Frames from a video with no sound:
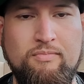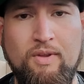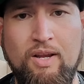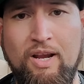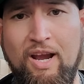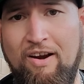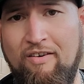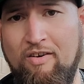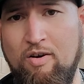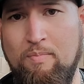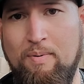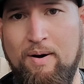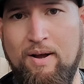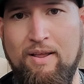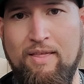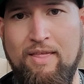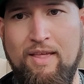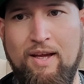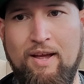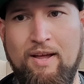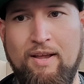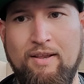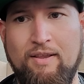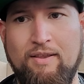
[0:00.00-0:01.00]
everybody
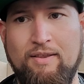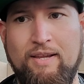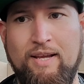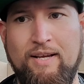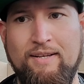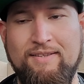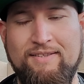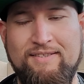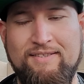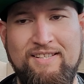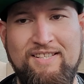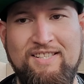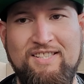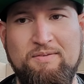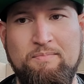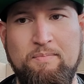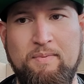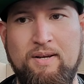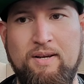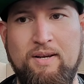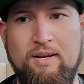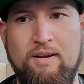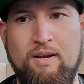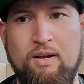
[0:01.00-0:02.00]
that sees
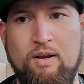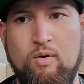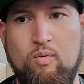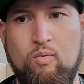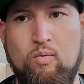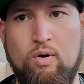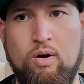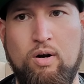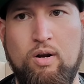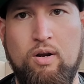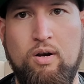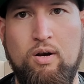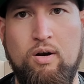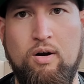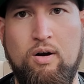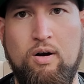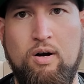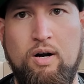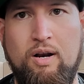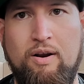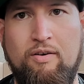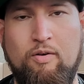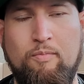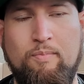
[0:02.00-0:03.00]
me working
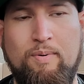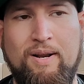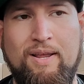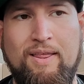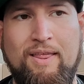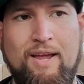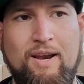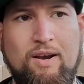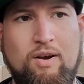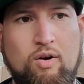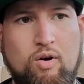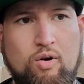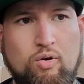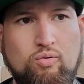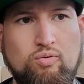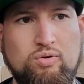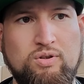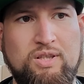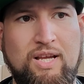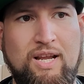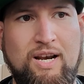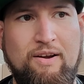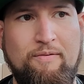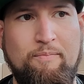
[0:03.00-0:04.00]
hard, everybody that knows
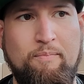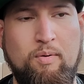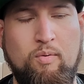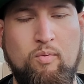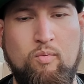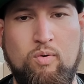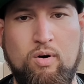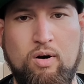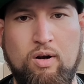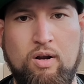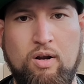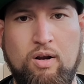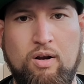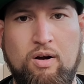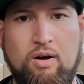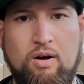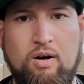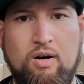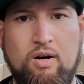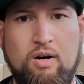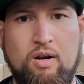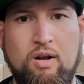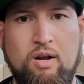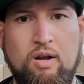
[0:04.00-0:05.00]
that I've been working
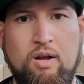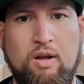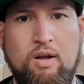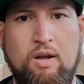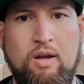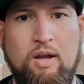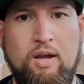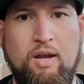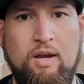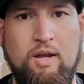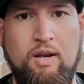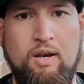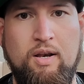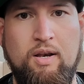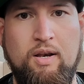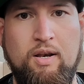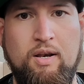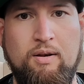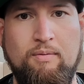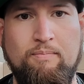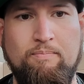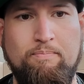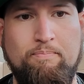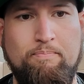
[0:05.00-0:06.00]
hard
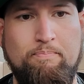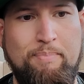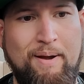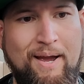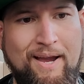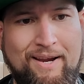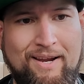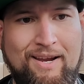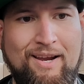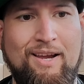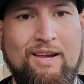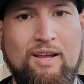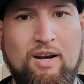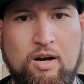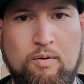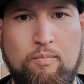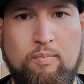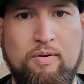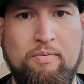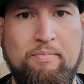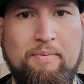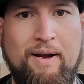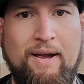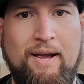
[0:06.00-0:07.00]
and backing it up
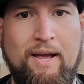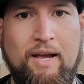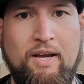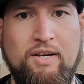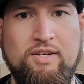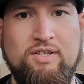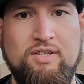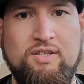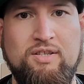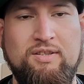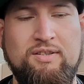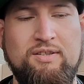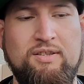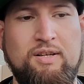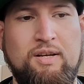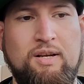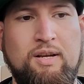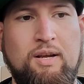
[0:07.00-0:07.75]
with my actions,